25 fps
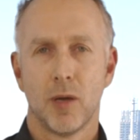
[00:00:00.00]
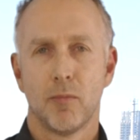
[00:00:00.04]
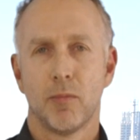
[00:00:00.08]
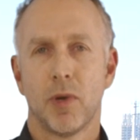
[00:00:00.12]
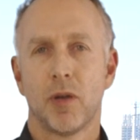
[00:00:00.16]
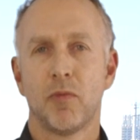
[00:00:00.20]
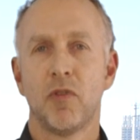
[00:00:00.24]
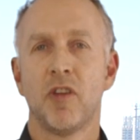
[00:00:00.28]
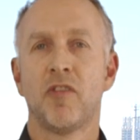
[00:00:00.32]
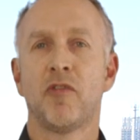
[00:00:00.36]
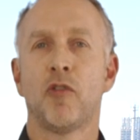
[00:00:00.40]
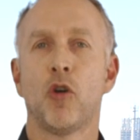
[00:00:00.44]

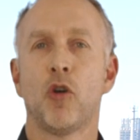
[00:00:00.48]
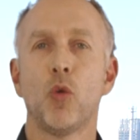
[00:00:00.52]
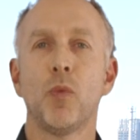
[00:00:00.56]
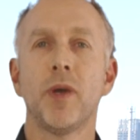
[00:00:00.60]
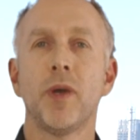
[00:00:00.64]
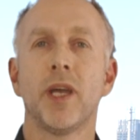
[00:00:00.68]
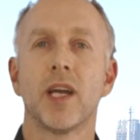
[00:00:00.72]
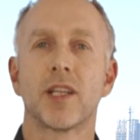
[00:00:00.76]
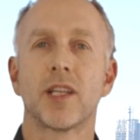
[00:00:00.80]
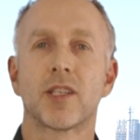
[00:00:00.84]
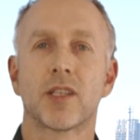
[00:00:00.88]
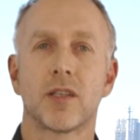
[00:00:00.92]
But before
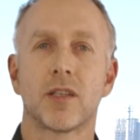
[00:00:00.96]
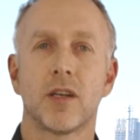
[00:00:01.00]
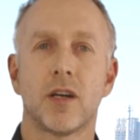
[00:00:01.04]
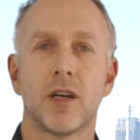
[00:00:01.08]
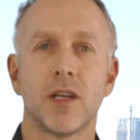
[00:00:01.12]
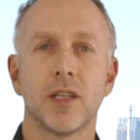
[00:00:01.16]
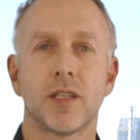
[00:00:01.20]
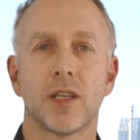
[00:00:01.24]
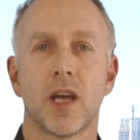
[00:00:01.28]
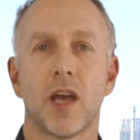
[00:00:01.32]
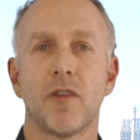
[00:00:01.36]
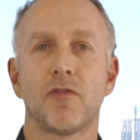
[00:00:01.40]
we get
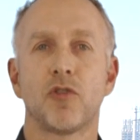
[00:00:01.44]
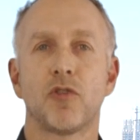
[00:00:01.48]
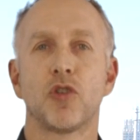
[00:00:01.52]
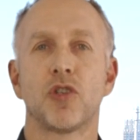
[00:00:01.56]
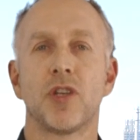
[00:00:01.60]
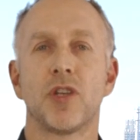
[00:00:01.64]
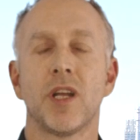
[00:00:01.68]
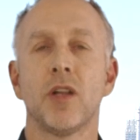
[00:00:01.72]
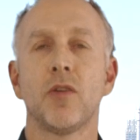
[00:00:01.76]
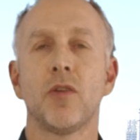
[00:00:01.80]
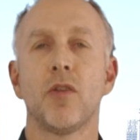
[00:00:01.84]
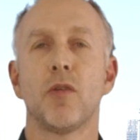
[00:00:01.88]
started, I have
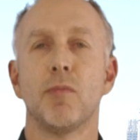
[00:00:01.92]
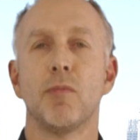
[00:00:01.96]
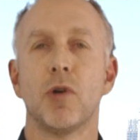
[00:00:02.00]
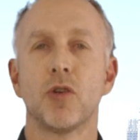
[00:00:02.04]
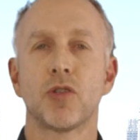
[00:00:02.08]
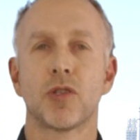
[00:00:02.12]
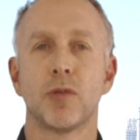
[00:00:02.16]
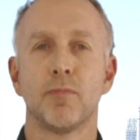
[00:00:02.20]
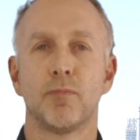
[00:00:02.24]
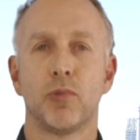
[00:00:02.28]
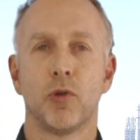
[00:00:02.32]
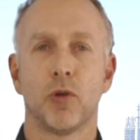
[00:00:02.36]
to tell you the
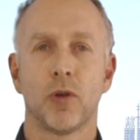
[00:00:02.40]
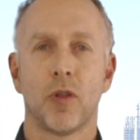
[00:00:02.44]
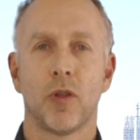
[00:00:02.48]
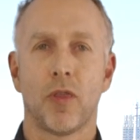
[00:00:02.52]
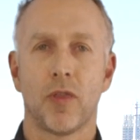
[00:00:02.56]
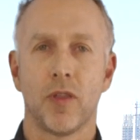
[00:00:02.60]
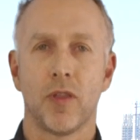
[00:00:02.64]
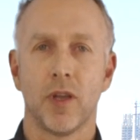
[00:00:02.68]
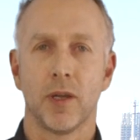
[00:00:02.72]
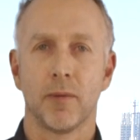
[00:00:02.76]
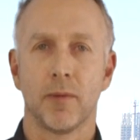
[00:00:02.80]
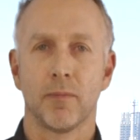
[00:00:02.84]
most
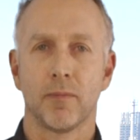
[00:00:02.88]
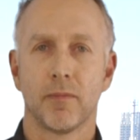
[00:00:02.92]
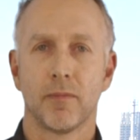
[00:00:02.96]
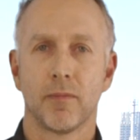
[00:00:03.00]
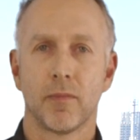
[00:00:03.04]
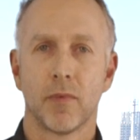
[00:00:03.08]
important thing.